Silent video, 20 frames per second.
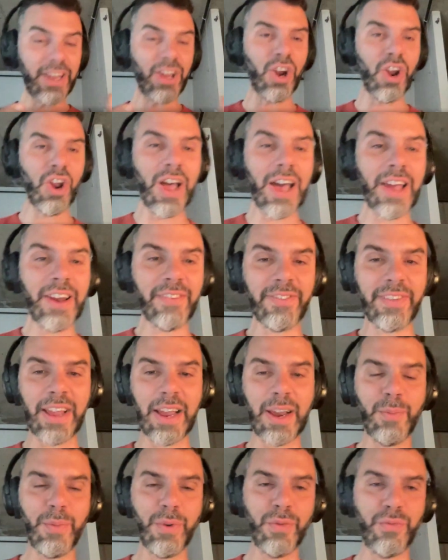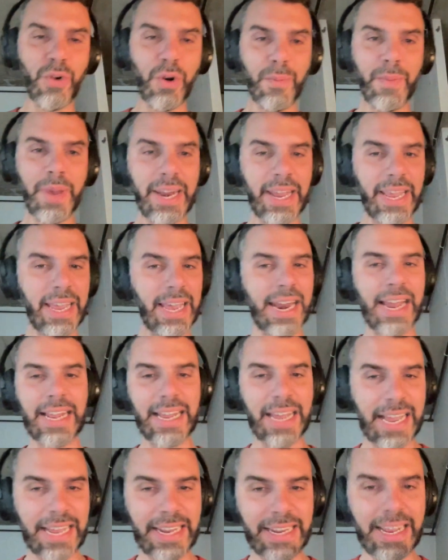lot of time before meeting, and
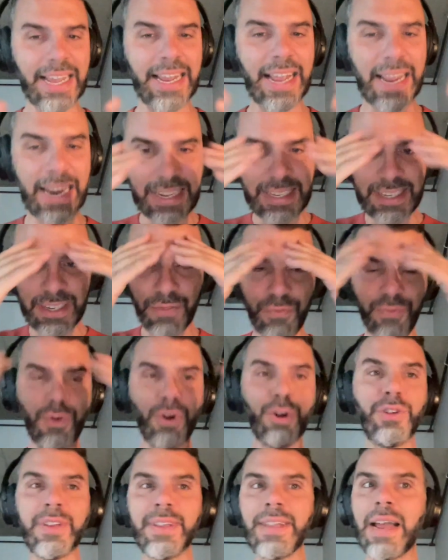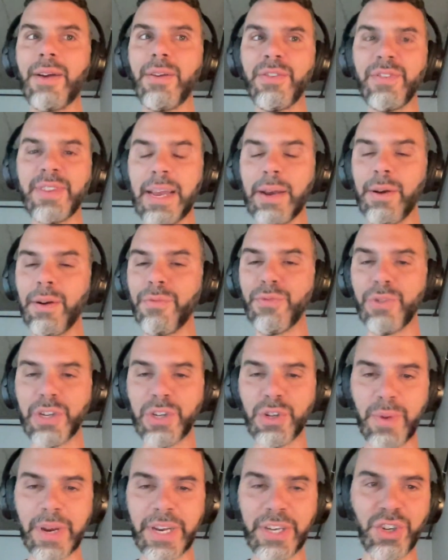that's the first sign of
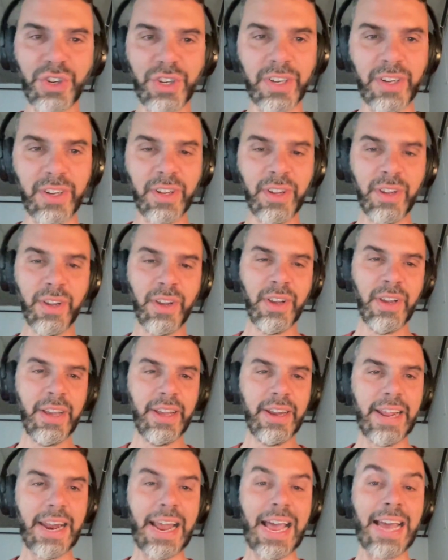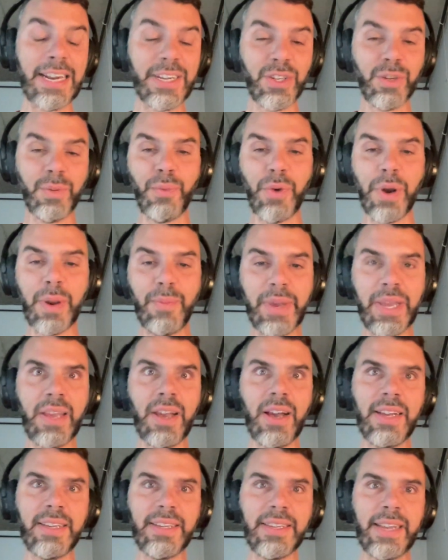frustration that I had at some point,
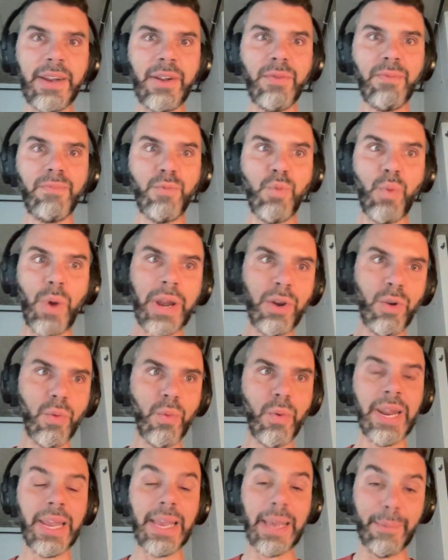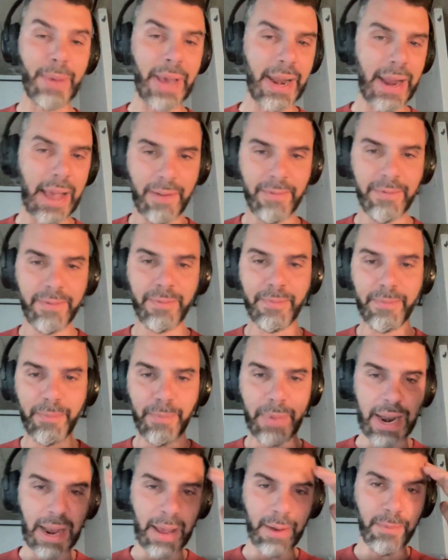because when you're reading it, man,
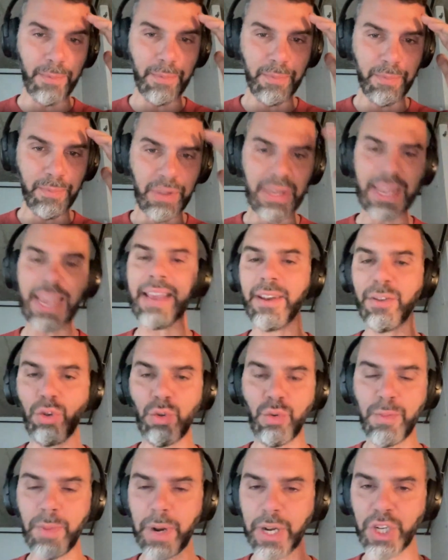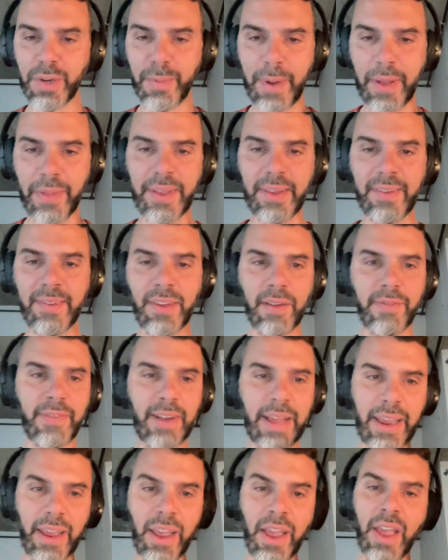I think too much about this stuff.
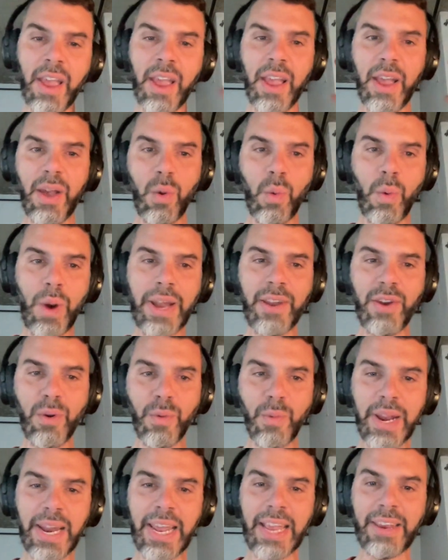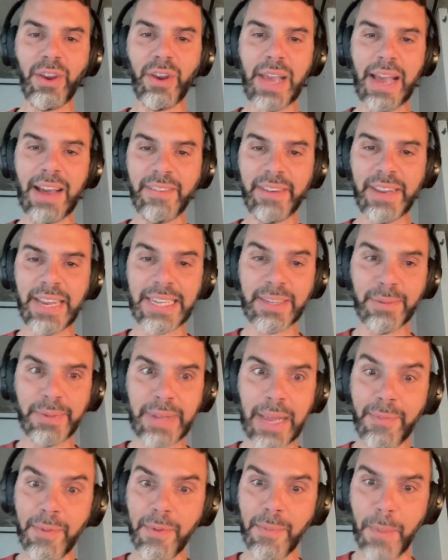Like when you're reading, you got some
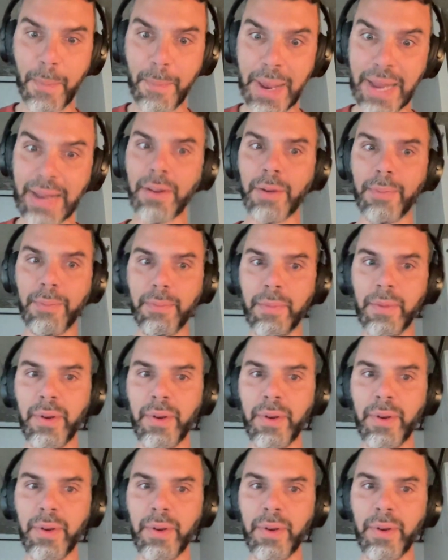type of momentum,